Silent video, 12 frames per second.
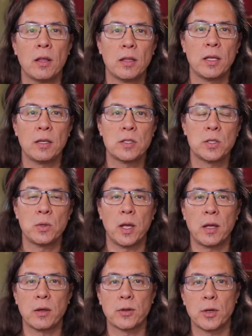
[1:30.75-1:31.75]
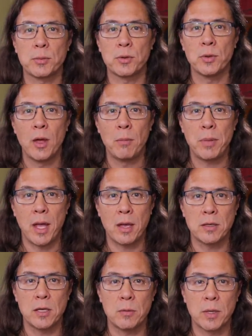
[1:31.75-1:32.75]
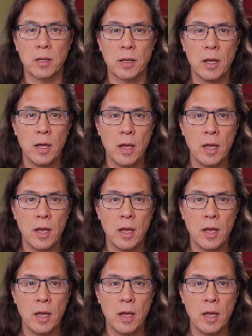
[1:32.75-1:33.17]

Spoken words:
lead to a global pandemic.